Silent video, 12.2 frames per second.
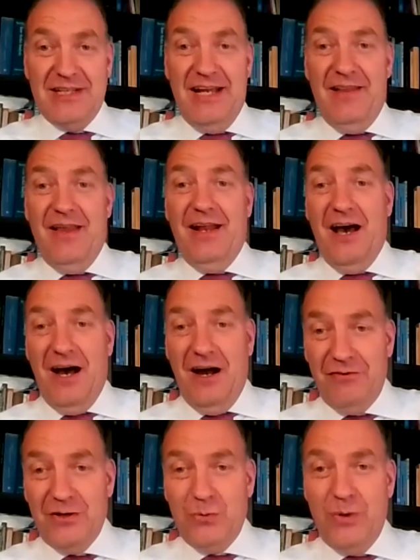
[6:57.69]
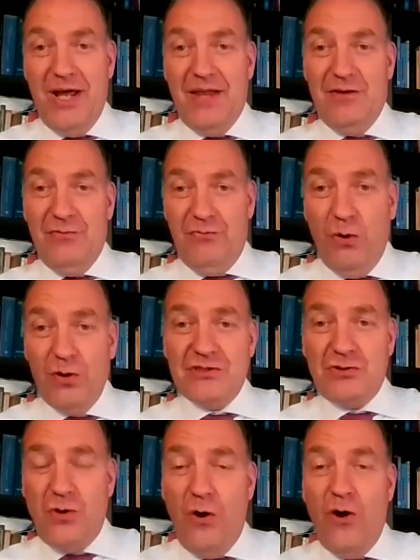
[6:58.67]
And at Harvard, we had the
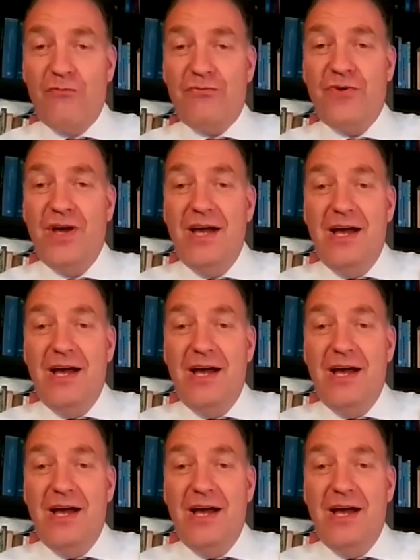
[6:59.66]
Forst curve,